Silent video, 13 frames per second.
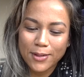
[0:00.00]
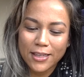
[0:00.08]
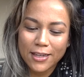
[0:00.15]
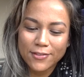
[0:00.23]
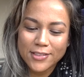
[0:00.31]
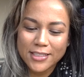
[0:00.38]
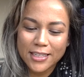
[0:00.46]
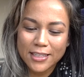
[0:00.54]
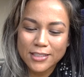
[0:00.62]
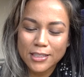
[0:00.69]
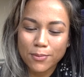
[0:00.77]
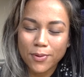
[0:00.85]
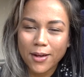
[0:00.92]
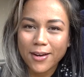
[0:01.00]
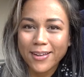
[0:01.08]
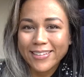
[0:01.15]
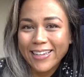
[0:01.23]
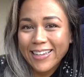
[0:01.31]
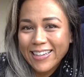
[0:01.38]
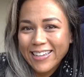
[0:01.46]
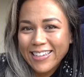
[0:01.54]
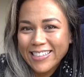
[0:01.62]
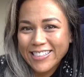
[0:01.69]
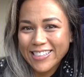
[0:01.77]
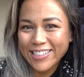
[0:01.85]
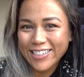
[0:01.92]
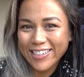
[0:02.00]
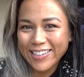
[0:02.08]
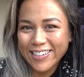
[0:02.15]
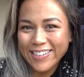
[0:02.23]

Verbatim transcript: We'd love to send you some product. Sure.